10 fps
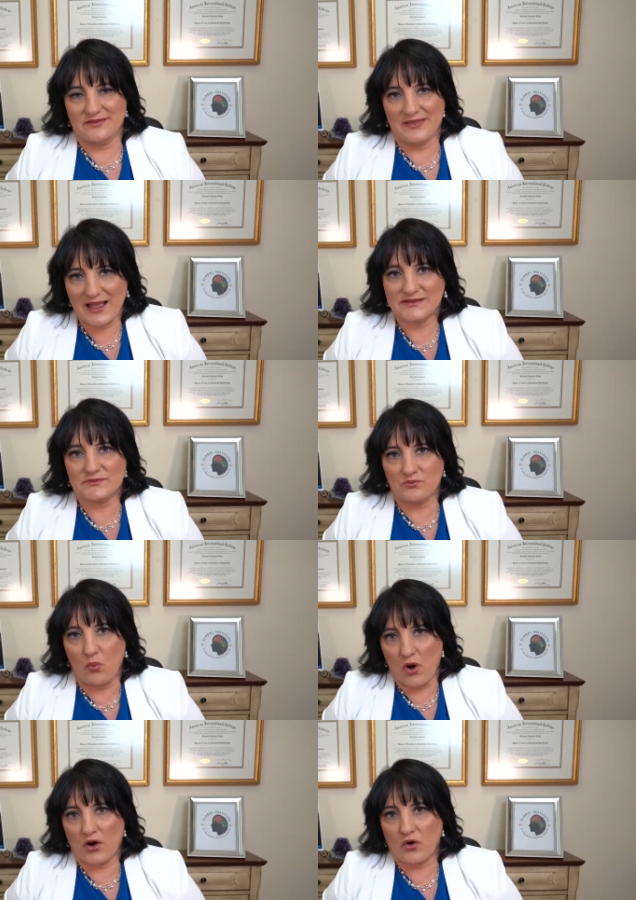That's
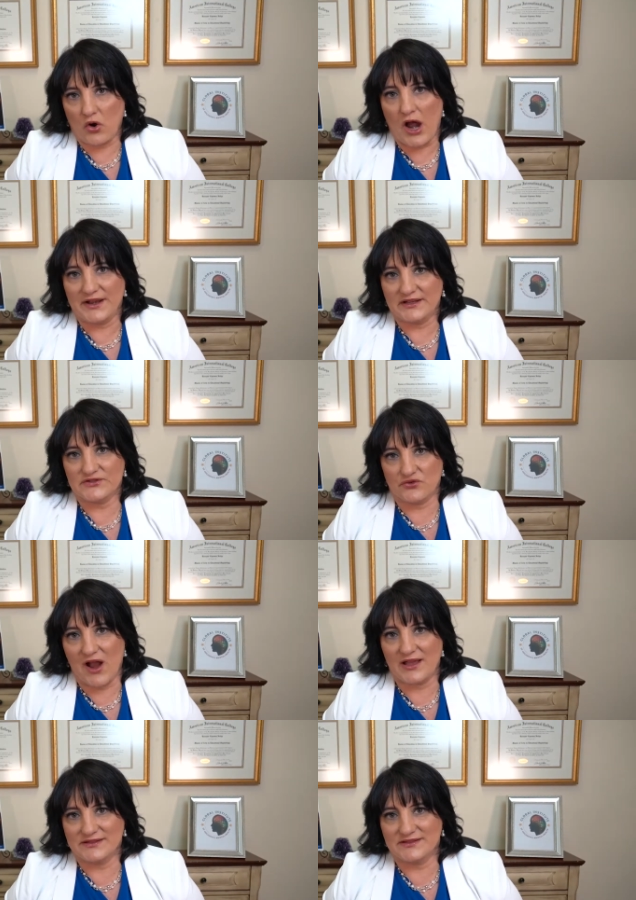what chronic
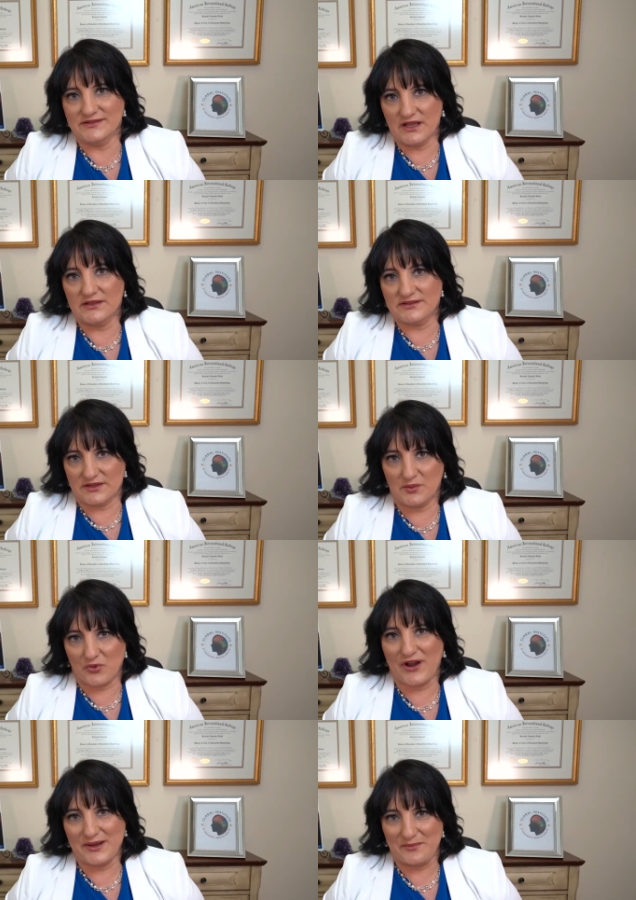stress does to the
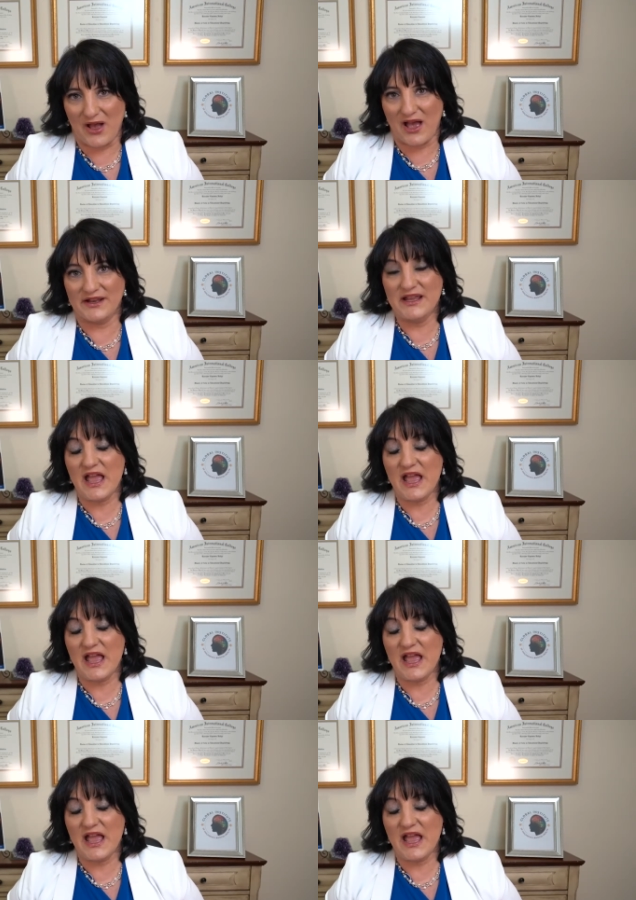brain and body,